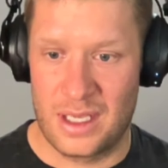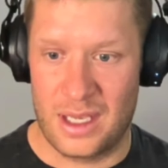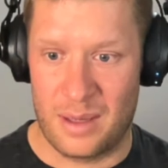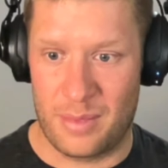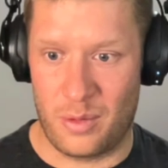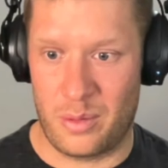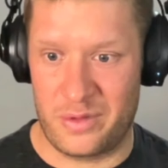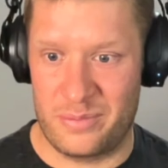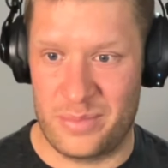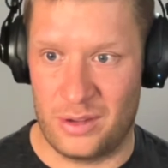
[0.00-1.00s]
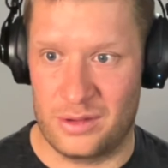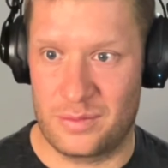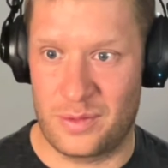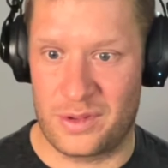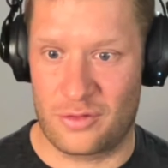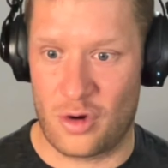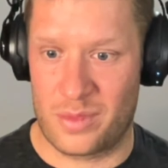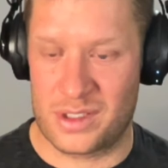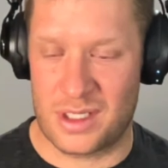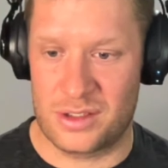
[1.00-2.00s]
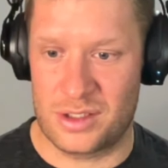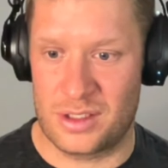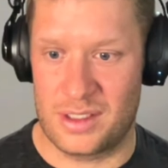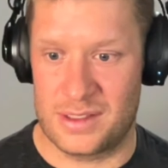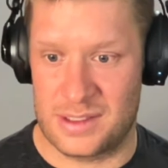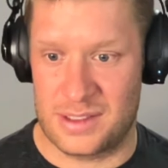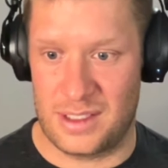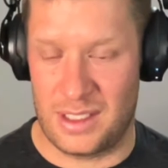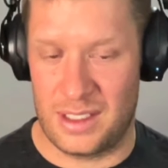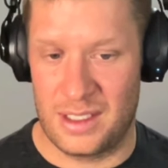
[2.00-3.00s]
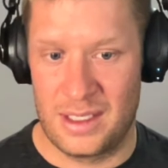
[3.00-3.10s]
But what we built with the Chrome extension is the